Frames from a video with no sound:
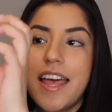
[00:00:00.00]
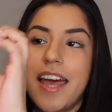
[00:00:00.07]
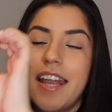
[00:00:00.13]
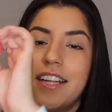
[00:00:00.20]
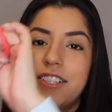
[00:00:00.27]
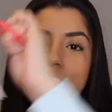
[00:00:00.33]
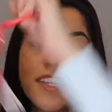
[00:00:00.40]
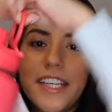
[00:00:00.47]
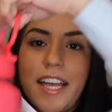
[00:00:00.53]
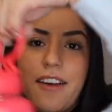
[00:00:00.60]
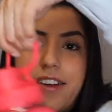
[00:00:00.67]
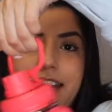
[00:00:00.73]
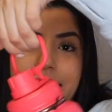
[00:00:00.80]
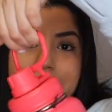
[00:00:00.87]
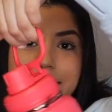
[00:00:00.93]
and I just like
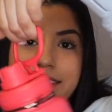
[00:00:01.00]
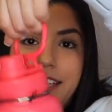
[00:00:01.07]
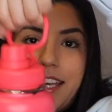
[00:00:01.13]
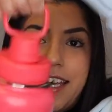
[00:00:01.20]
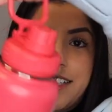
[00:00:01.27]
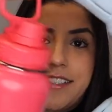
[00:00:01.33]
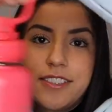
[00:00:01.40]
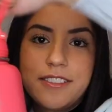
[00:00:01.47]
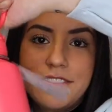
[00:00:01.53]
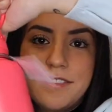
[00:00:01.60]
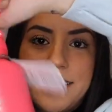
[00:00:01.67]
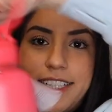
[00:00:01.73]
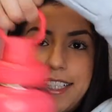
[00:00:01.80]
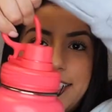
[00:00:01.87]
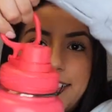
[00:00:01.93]
how it has the handle,
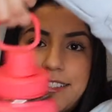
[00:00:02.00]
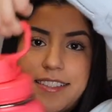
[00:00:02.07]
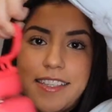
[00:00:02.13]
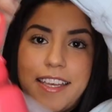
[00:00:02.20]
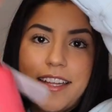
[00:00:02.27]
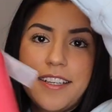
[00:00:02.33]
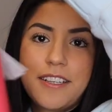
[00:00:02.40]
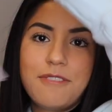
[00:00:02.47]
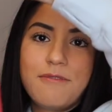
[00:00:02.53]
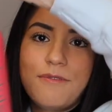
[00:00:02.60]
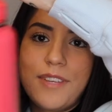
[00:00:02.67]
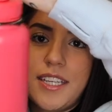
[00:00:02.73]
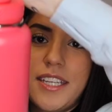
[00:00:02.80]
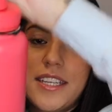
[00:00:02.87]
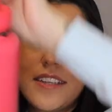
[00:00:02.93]
very easy and
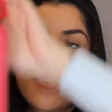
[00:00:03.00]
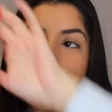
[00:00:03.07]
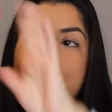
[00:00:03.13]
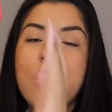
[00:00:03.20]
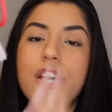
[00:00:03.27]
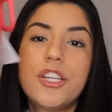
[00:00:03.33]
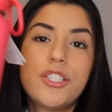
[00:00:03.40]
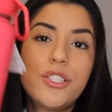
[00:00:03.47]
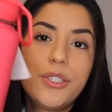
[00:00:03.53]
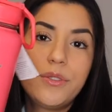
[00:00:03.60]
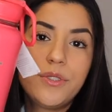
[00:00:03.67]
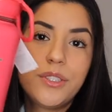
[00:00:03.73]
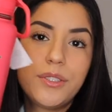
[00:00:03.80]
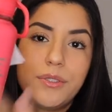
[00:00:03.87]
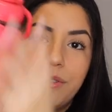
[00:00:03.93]
convenient
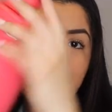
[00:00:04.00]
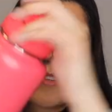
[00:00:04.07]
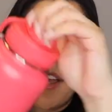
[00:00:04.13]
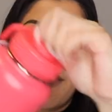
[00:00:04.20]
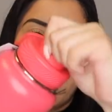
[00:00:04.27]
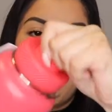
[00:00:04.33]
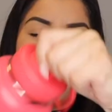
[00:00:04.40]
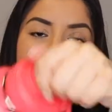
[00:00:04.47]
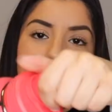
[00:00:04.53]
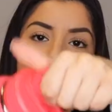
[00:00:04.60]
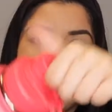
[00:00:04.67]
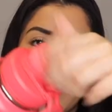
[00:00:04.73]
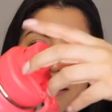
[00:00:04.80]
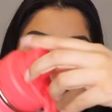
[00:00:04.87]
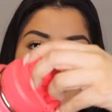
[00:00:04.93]
to use. And then for
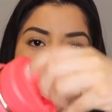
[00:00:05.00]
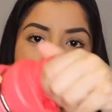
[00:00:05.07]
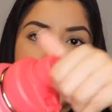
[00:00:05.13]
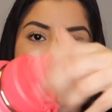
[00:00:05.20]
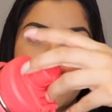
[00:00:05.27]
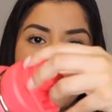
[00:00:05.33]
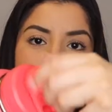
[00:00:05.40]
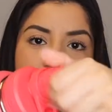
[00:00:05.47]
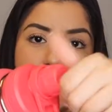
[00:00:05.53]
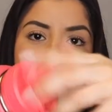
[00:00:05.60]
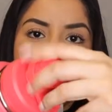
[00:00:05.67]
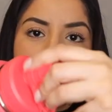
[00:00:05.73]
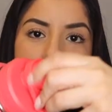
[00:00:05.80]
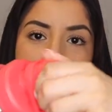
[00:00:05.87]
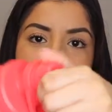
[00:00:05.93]
this, it just
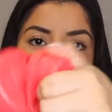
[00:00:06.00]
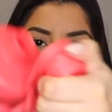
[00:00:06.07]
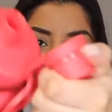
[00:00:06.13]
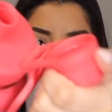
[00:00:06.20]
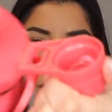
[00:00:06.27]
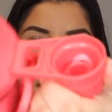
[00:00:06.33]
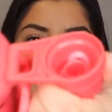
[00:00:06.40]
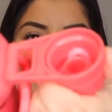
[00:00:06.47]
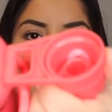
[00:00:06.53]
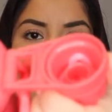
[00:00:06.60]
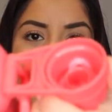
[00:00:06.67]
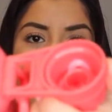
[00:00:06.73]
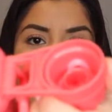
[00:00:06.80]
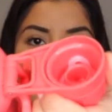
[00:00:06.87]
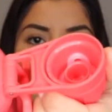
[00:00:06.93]

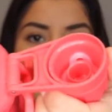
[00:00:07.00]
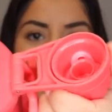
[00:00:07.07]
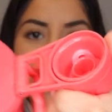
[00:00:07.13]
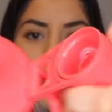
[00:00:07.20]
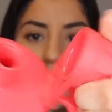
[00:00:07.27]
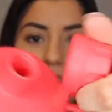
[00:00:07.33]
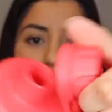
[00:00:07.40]
twists on and